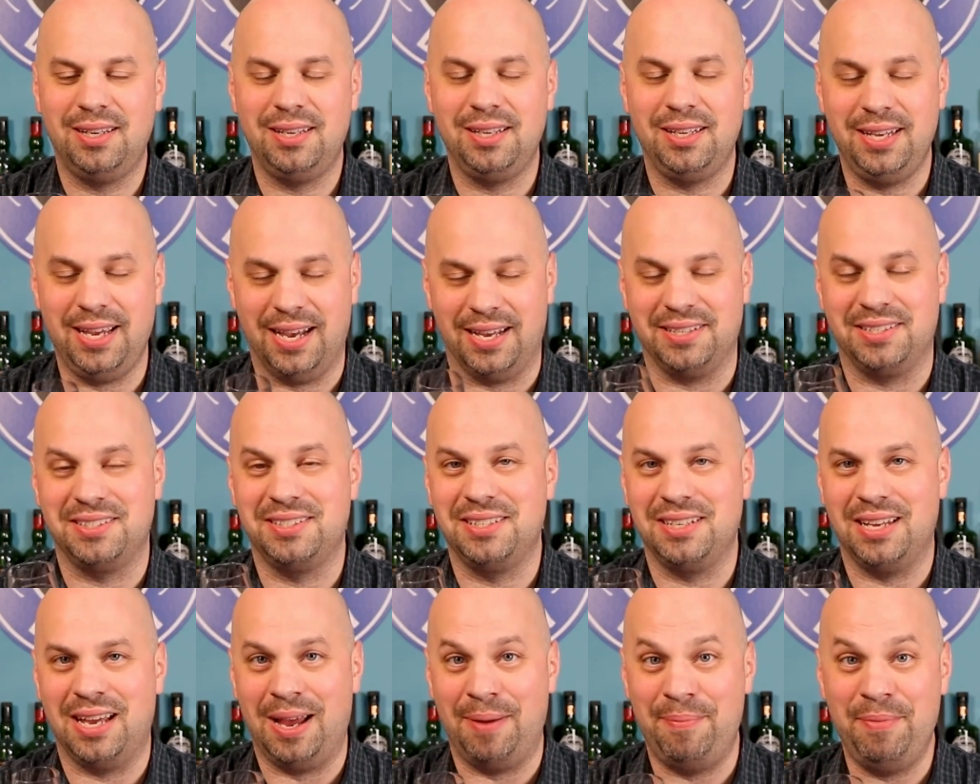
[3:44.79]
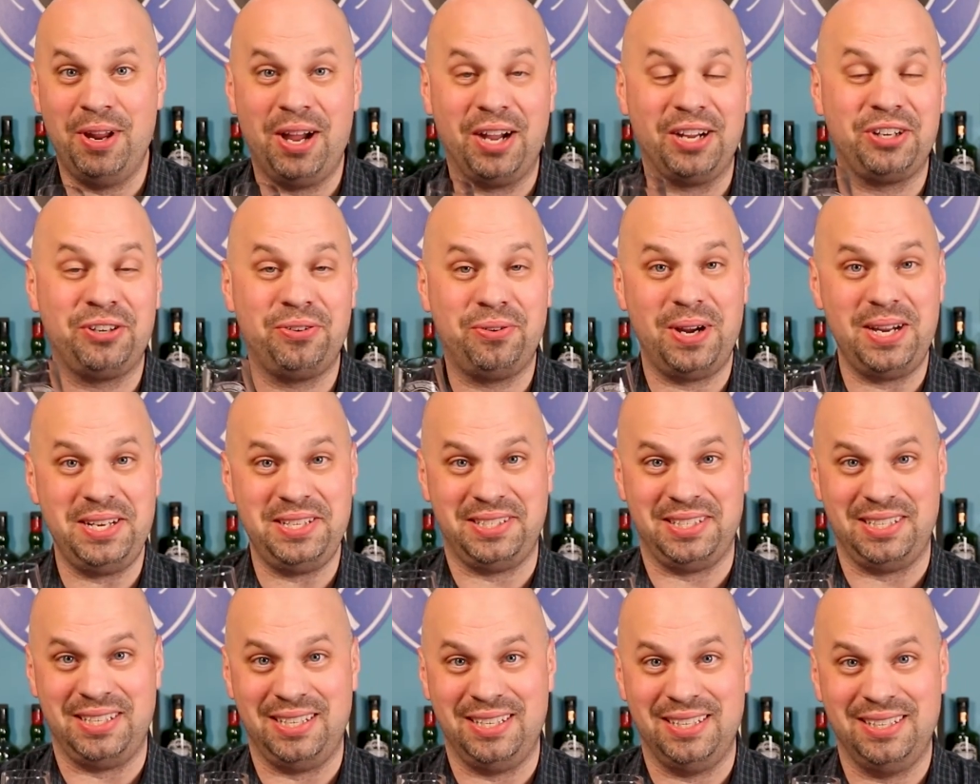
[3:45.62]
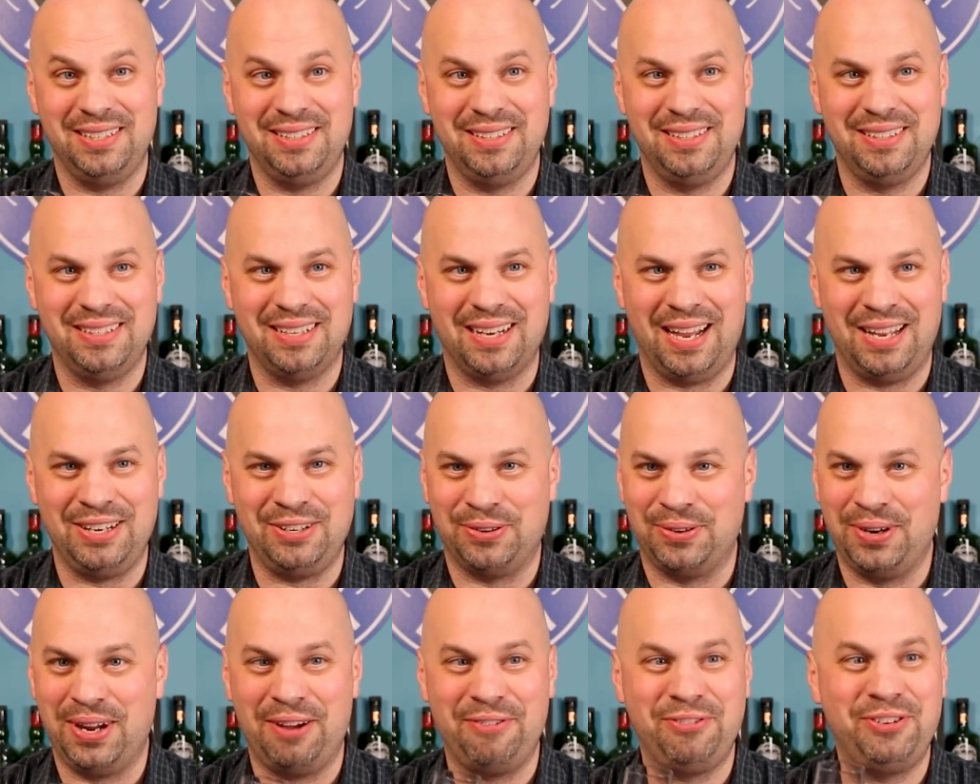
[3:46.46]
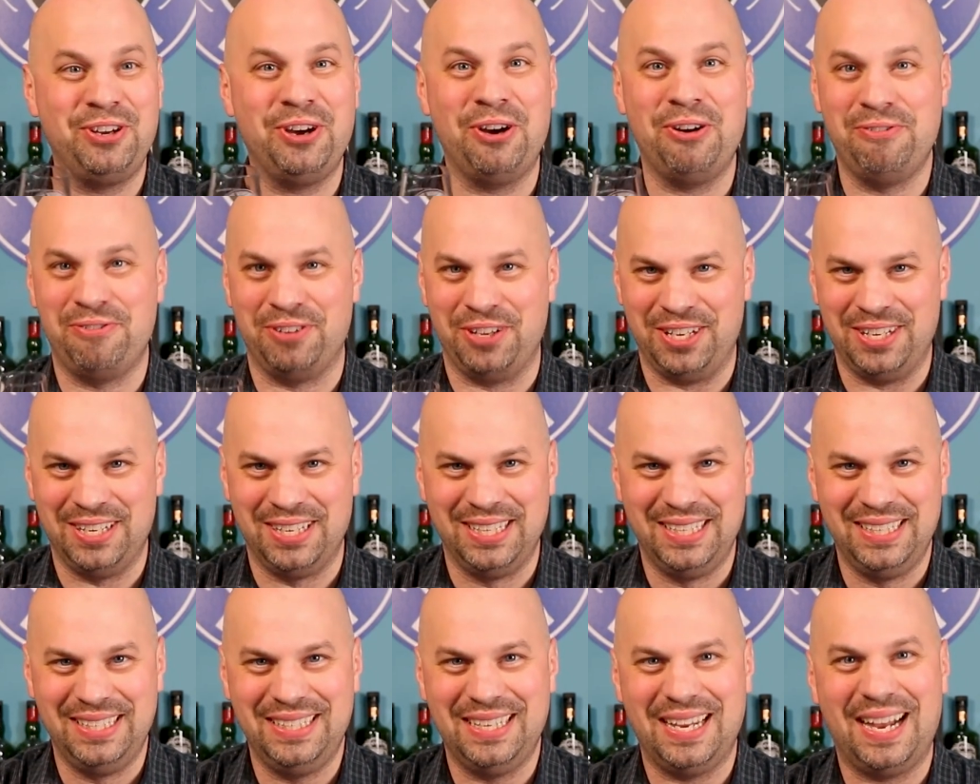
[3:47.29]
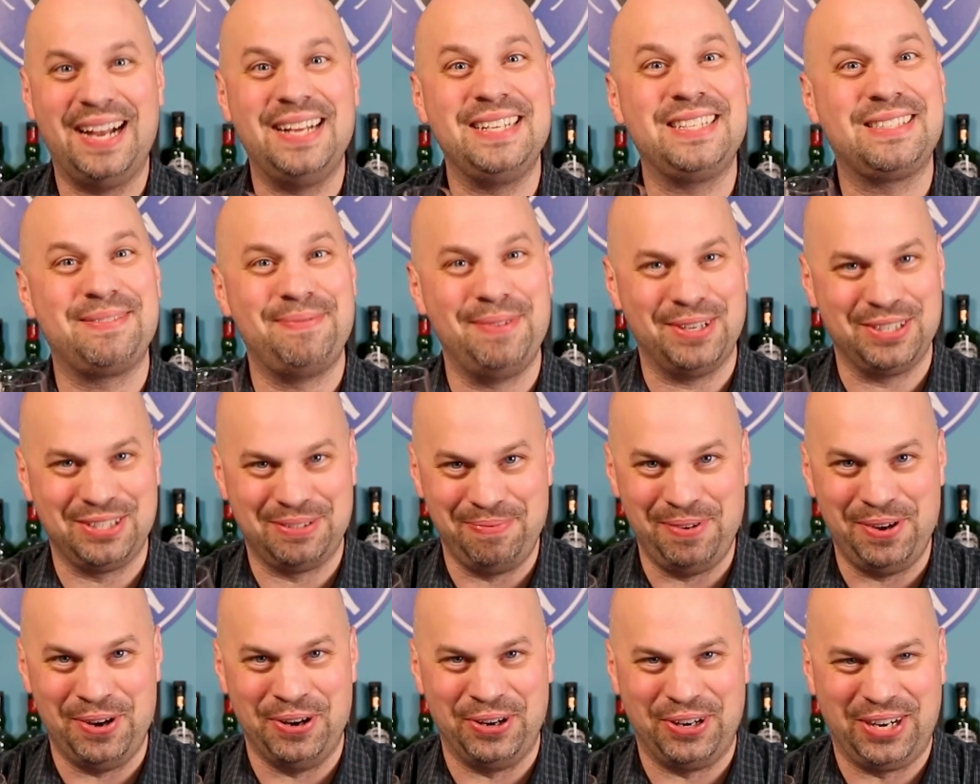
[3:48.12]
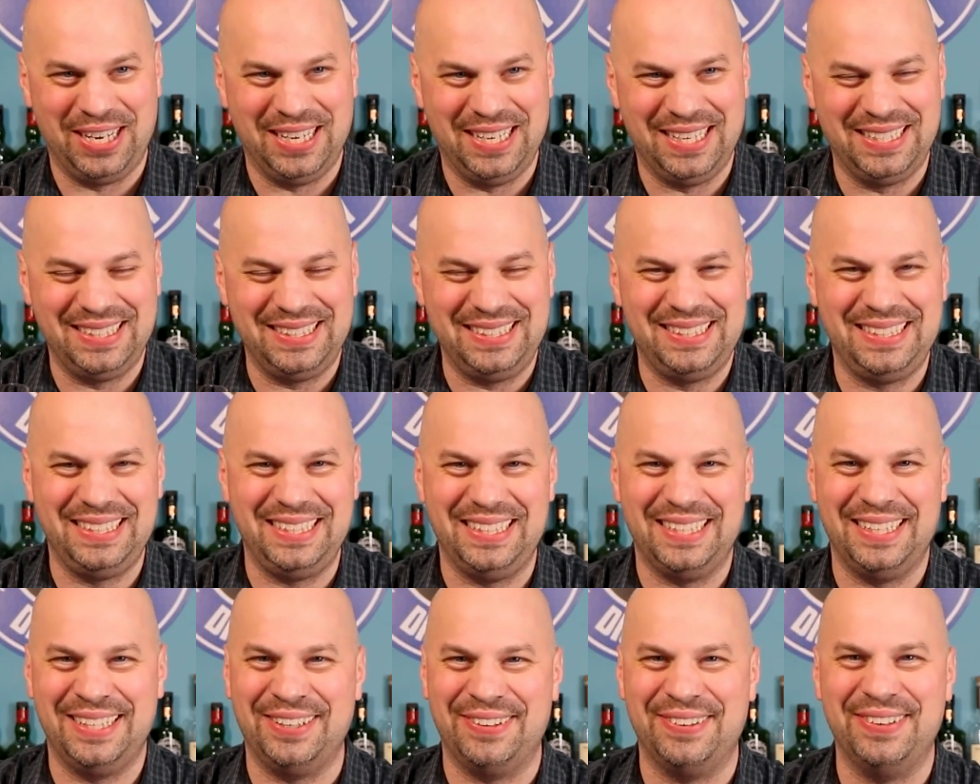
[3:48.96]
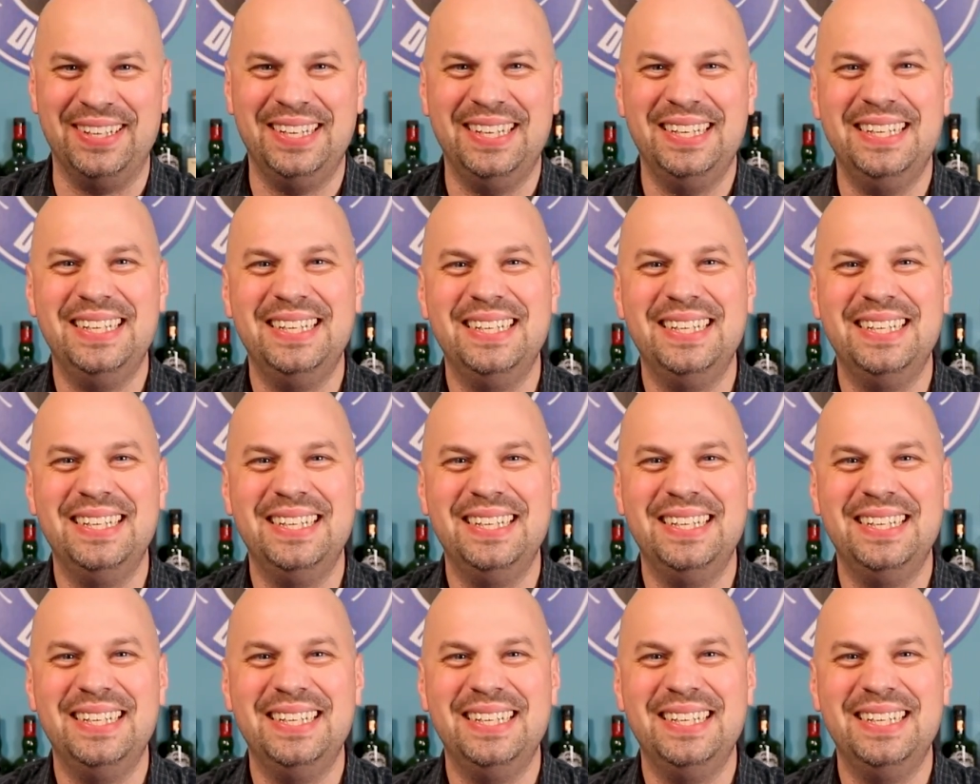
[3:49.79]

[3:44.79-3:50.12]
yes, I'm not crazy. I don't have COVID. I smell smoke, you know?